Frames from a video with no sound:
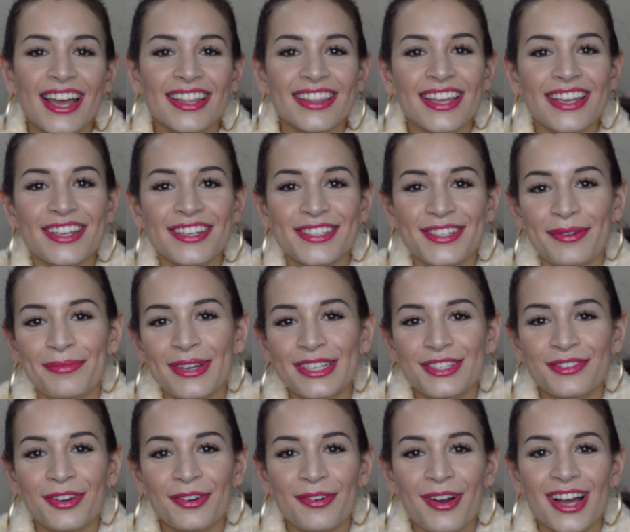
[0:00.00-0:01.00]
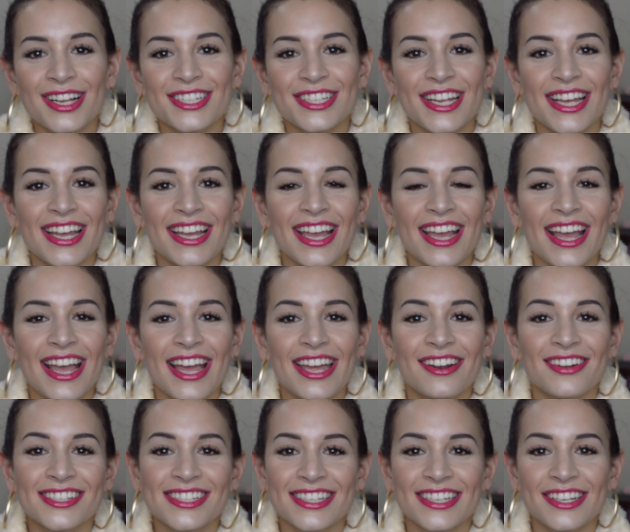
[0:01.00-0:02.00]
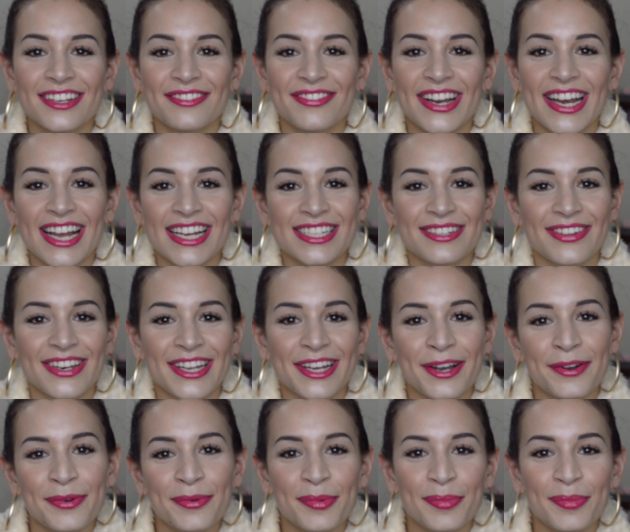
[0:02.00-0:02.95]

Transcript: Thank you so much for watching, and I'll see you in my next video.